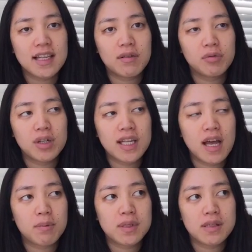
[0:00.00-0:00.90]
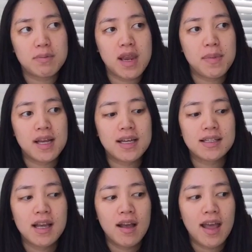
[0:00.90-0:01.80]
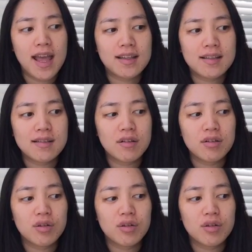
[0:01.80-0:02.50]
It really helps me because it's